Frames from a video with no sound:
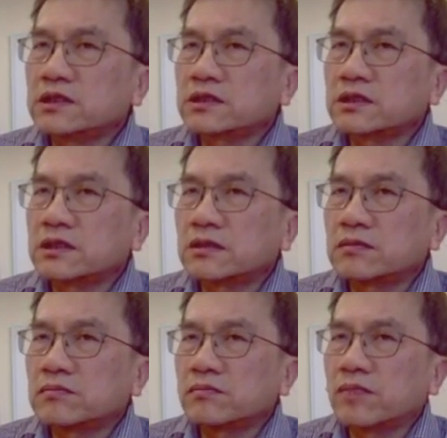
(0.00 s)
is
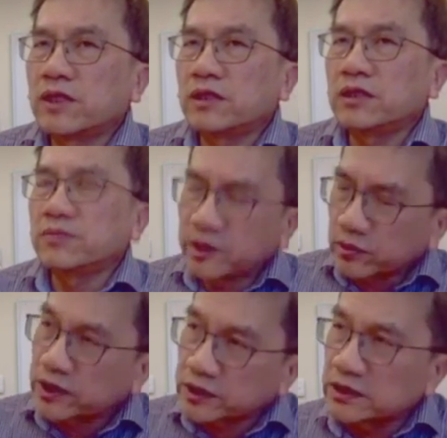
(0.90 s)
a big
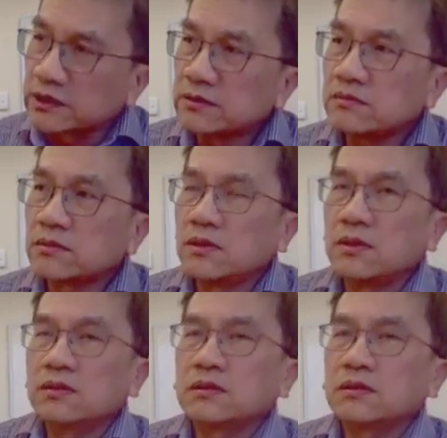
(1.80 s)
question.